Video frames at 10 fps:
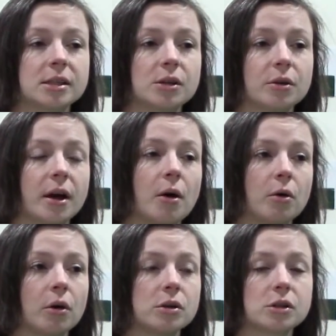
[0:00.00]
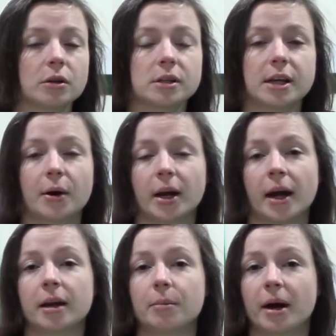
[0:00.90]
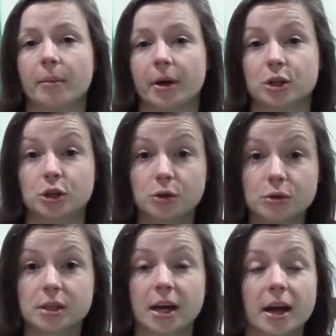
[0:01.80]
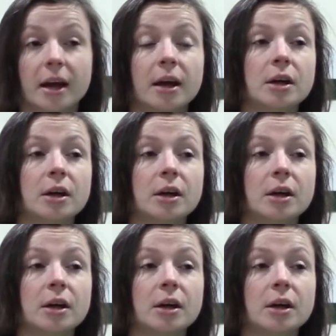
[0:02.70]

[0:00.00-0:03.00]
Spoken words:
so that all got sorted out and I had it back by Tuesday.